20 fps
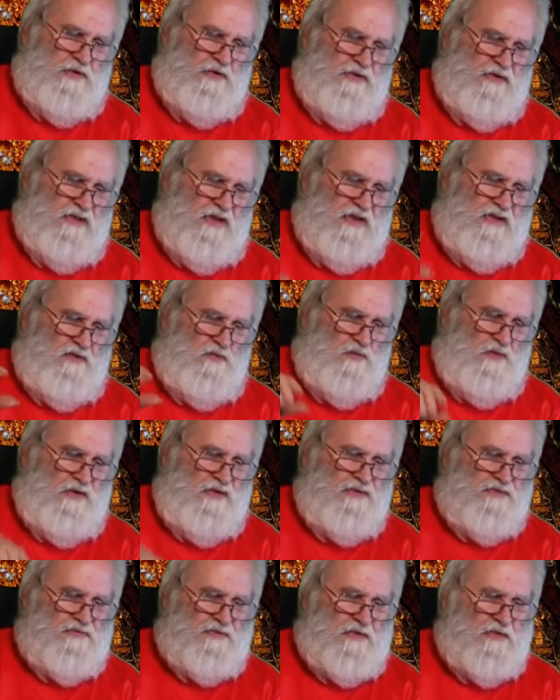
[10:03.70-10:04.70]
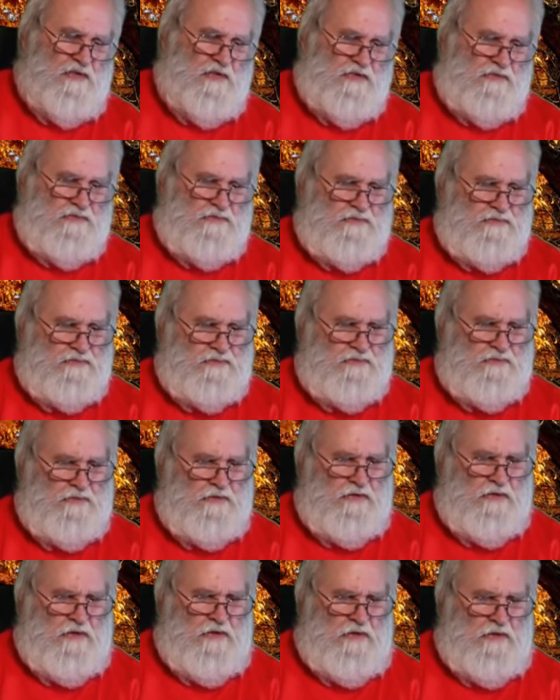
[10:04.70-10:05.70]
pretty light. It weighs
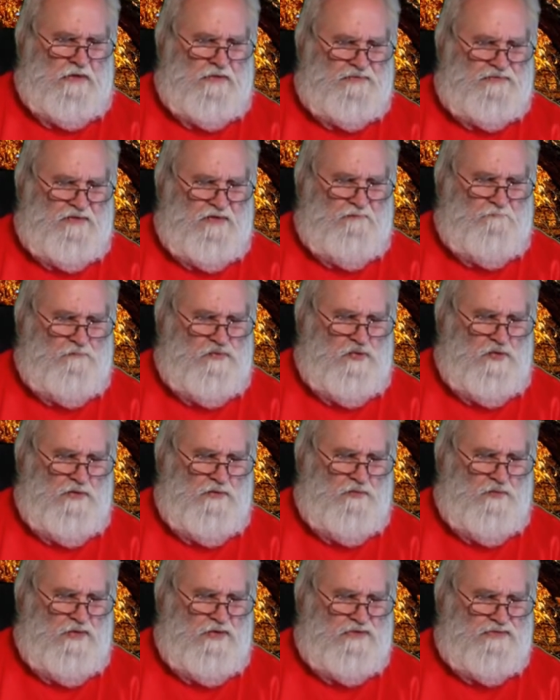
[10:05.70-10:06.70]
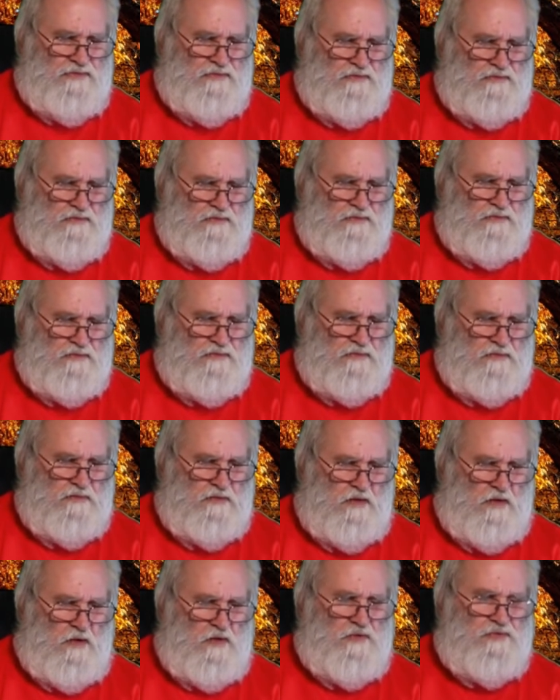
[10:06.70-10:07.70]
7.1
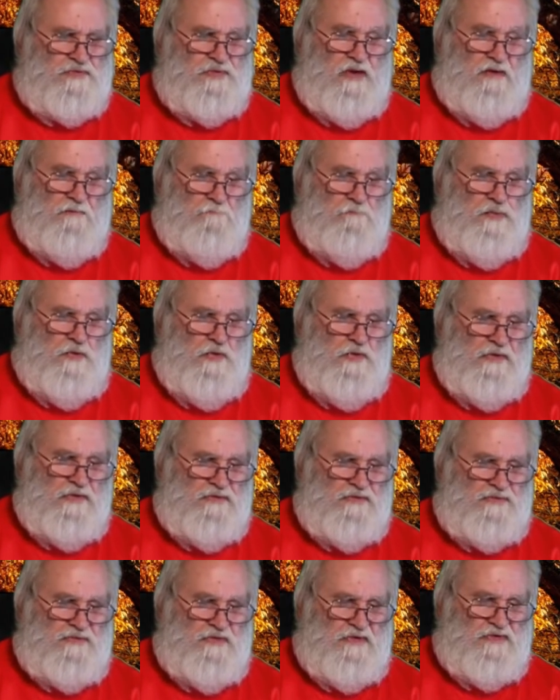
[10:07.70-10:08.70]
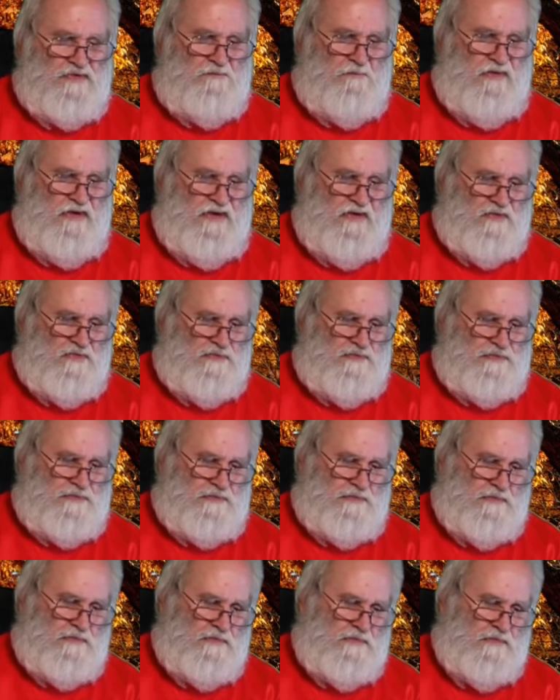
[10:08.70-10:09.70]
or 7.6
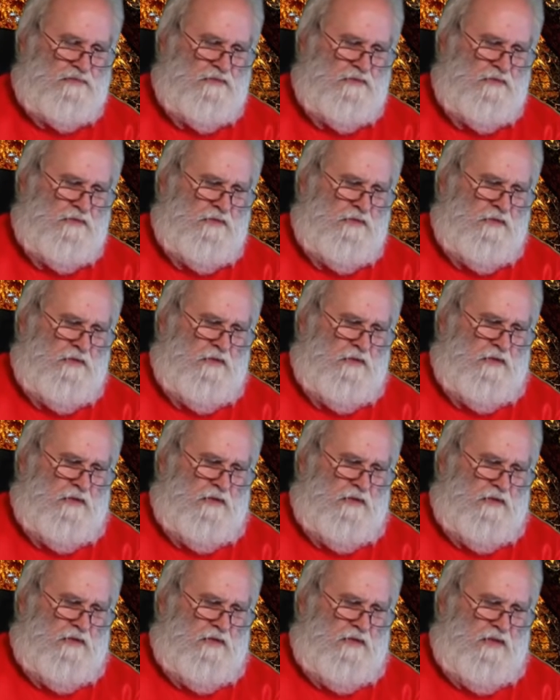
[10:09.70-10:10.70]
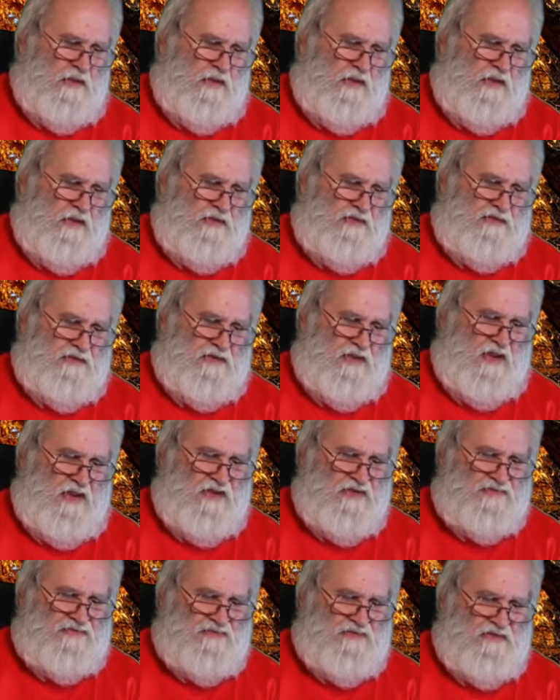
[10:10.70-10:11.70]
pounds. And the
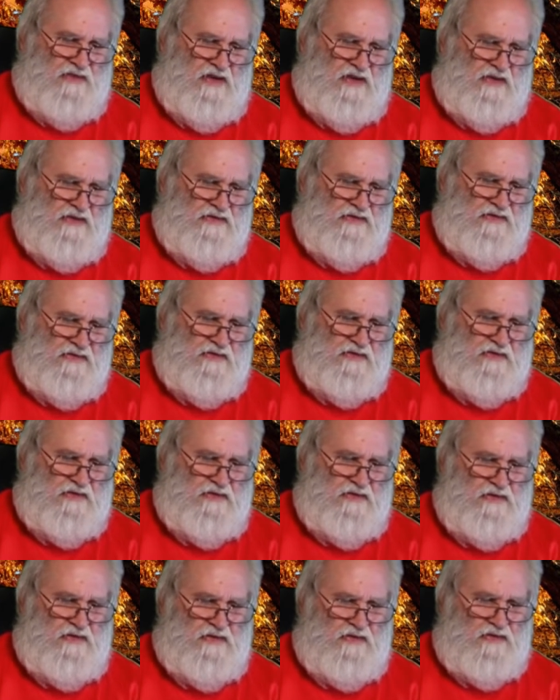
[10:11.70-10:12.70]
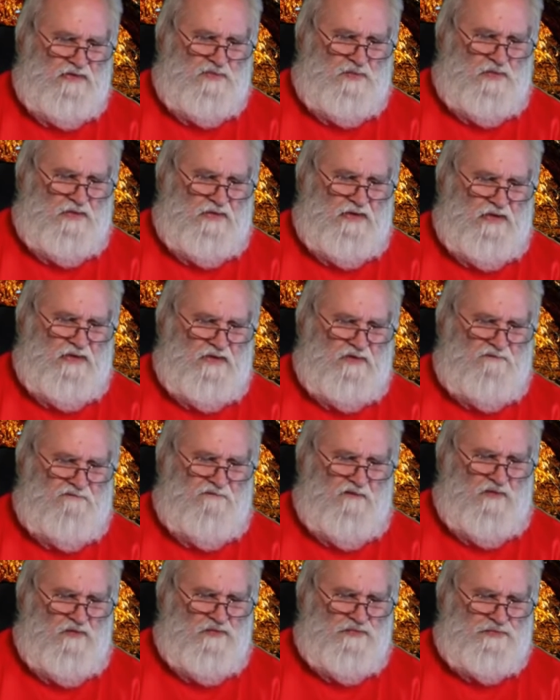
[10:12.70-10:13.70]
AC outlet is 100
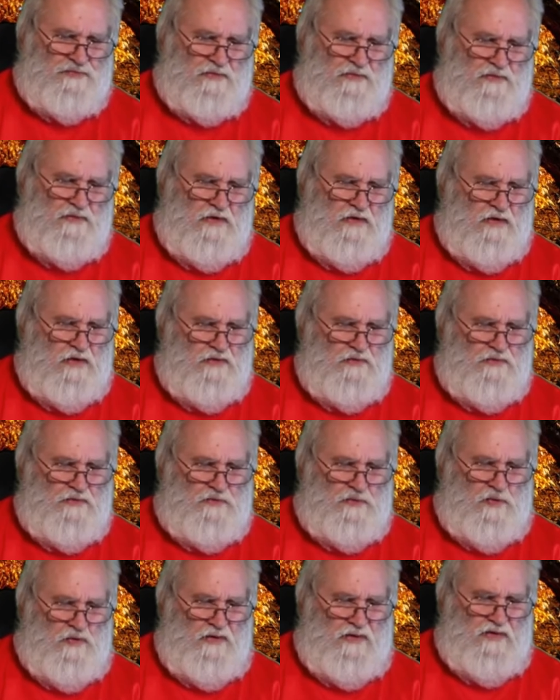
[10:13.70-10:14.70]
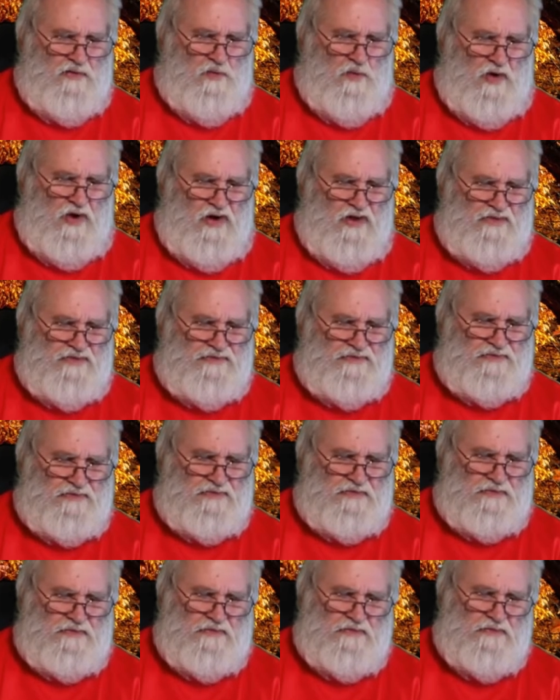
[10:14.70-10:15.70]
volts, 120
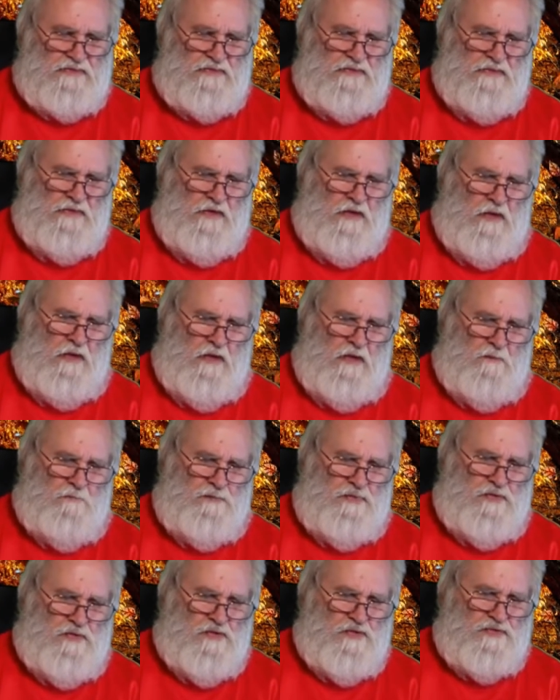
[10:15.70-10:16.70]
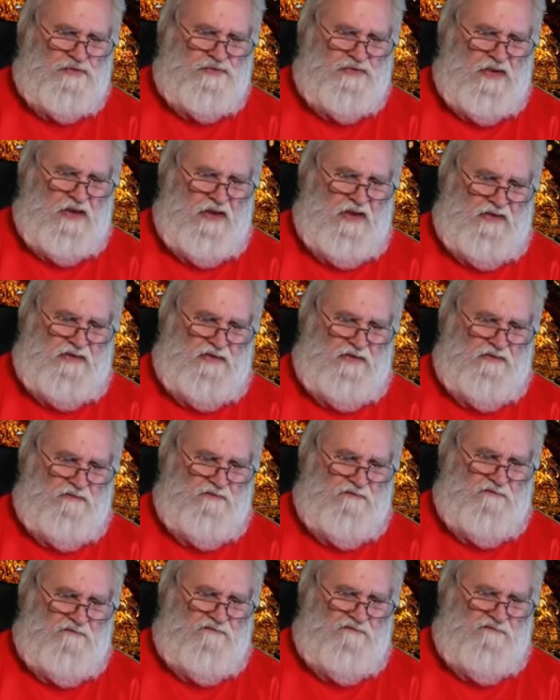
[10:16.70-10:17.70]
watts, pure sine,
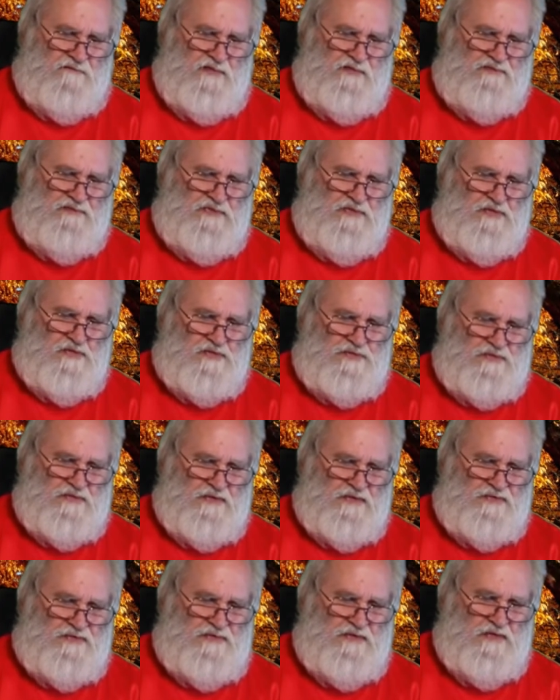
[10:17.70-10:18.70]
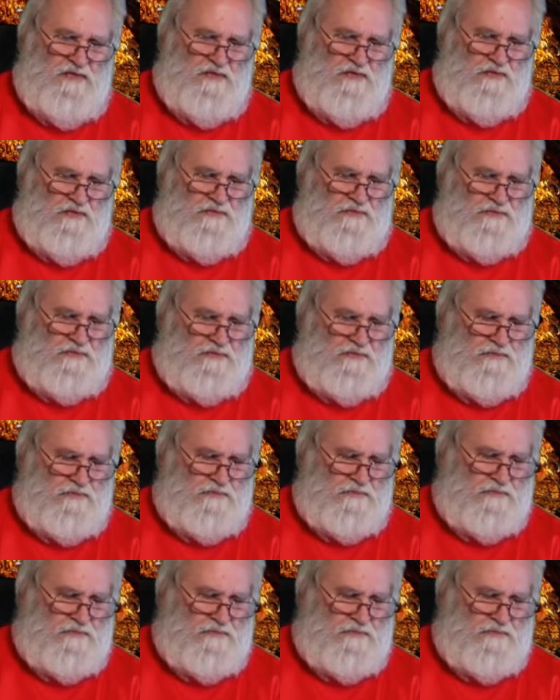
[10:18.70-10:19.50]
50 or 60 hertz.